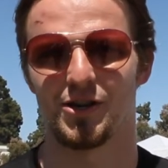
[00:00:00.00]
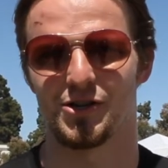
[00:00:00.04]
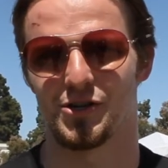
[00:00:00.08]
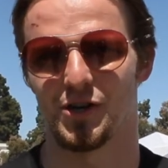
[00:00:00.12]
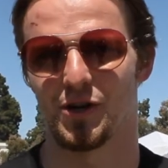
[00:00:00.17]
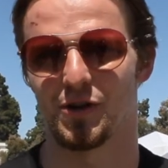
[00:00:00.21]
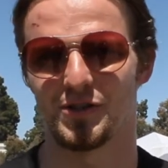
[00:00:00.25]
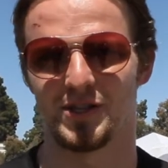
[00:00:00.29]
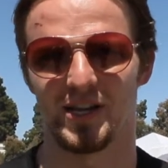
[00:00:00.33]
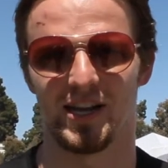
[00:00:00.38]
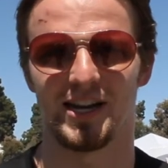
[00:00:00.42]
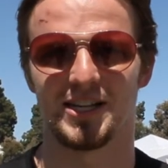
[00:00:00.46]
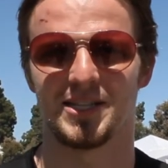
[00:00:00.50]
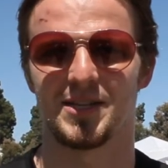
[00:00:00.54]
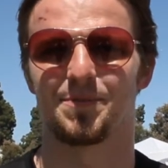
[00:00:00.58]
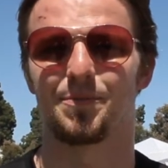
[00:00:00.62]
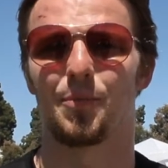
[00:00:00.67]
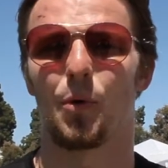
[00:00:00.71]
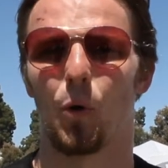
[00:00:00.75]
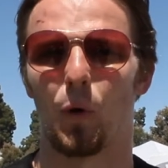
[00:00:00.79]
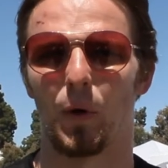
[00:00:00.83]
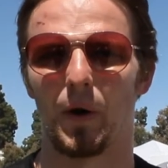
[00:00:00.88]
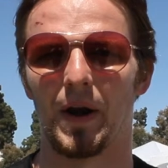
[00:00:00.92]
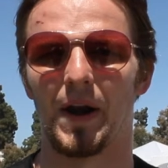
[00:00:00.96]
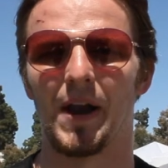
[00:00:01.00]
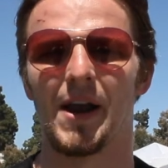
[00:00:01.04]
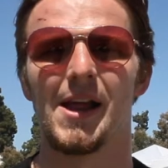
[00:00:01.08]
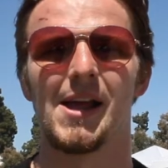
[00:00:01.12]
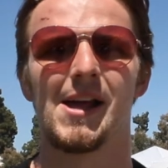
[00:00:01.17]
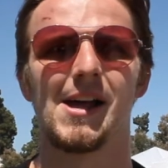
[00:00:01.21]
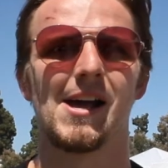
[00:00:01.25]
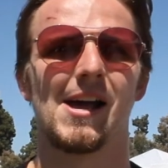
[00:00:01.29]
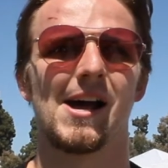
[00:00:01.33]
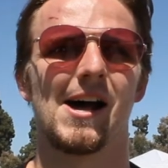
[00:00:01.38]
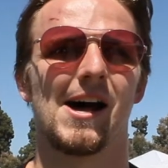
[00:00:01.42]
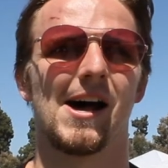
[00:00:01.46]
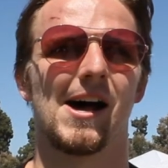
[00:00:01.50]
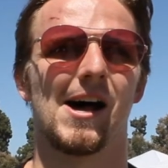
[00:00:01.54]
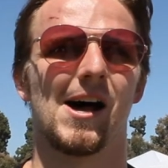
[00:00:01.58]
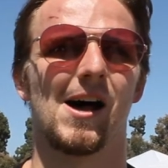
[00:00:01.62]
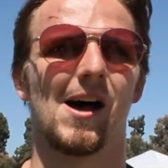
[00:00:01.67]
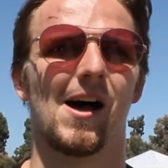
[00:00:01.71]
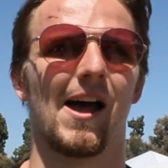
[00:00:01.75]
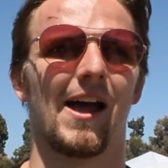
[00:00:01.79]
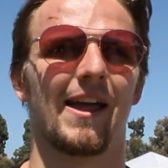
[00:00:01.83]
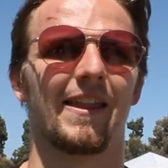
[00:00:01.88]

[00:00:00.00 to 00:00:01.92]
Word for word: It shows that it's important, uh,